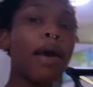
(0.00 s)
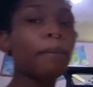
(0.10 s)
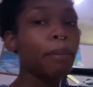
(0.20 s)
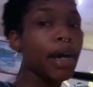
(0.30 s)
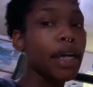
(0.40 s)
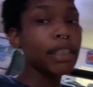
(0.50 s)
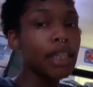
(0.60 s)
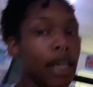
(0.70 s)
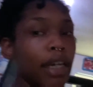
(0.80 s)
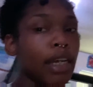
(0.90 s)
But
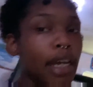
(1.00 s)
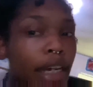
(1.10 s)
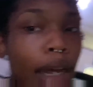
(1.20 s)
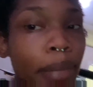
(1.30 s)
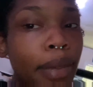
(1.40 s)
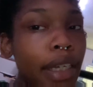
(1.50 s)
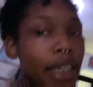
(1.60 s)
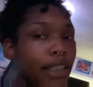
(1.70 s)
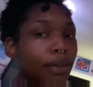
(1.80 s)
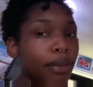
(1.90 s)
I'm
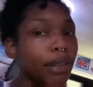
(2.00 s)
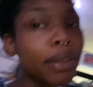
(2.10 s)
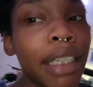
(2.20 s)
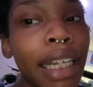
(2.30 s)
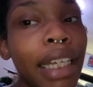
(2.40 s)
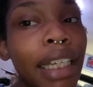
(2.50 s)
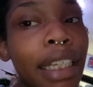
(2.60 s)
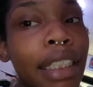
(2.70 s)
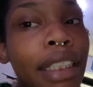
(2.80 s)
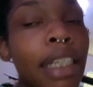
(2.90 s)
gonna show you
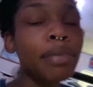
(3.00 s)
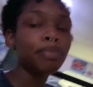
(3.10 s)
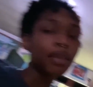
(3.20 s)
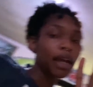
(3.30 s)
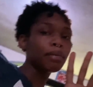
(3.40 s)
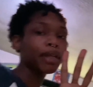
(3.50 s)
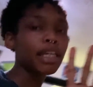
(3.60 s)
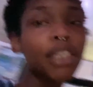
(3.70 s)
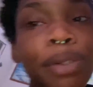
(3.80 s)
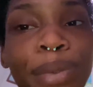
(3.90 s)
guys. I'm
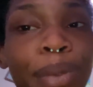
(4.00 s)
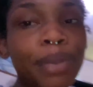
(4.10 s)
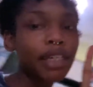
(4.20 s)
gonna show you